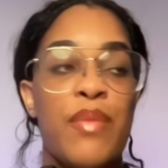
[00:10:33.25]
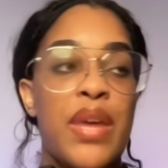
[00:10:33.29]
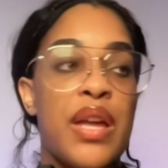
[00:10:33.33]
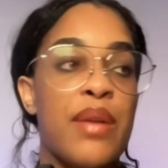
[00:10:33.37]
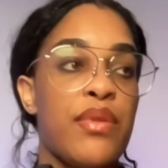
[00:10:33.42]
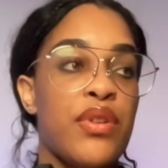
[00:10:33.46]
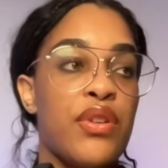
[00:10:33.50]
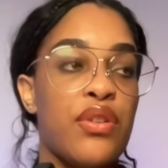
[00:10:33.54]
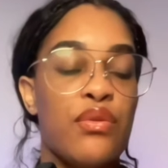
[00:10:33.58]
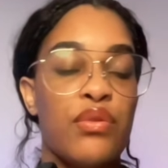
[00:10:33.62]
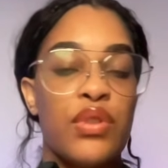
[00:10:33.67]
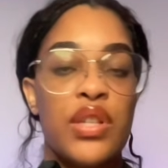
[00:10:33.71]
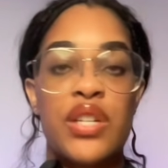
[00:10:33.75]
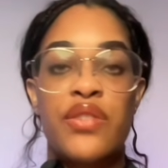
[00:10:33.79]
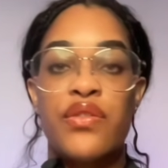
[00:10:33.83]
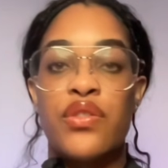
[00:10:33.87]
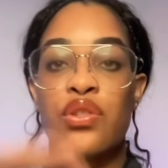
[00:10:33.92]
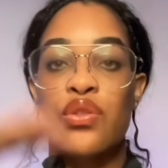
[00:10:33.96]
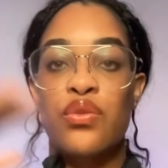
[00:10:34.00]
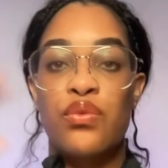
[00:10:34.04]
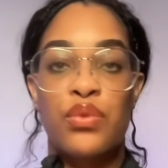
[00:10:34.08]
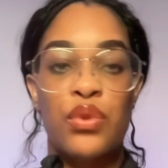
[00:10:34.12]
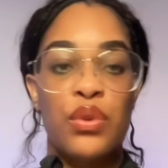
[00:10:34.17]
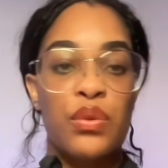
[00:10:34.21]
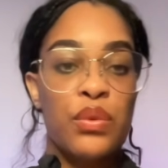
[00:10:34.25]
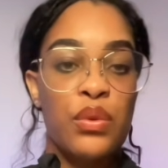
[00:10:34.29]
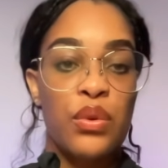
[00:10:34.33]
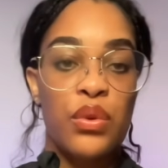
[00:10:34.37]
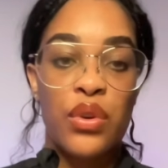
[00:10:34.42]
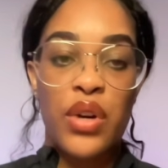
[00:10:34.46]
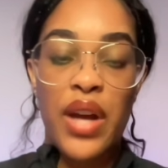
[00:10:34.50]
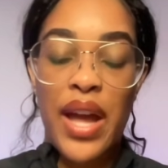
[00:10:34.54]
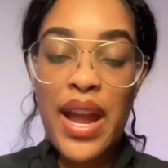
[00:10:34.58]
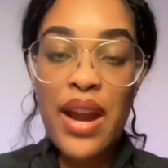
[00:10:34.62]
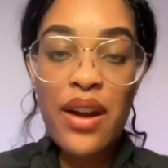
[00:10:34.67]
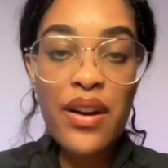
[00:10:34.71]
Maybe you live in a
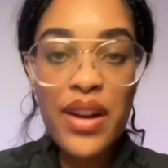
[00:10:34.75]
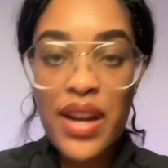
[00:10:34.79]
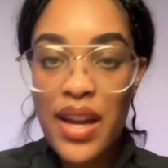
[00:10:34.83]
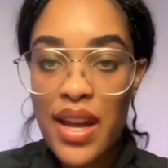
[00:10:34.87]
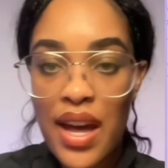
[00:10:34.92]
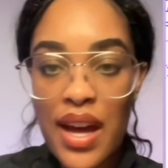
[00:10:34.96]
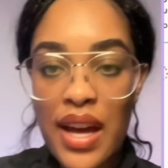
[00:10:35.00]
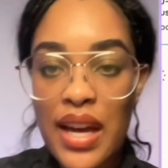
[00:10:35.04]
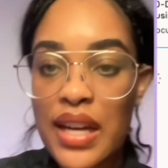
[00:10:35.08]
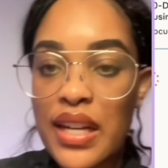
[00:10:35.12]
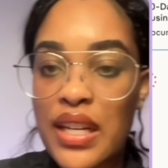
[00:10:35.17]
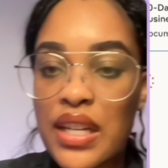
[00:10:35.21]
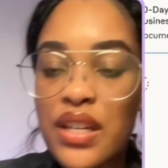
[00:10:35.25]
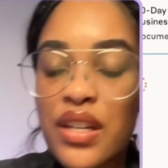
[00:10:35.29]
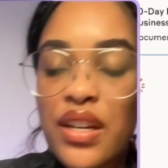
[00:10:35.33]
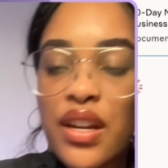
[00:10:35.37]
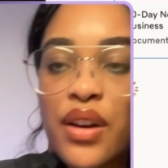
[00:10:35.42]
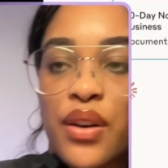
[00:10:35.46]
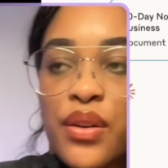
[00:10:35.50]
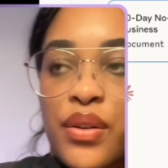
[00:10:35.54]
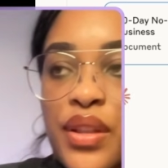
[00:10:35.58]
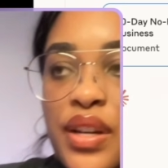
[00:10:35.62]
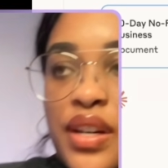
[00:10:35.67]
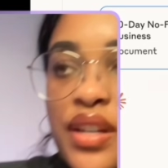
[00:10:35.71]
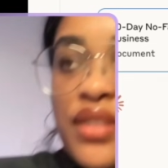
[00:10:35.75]
rural area and, you know,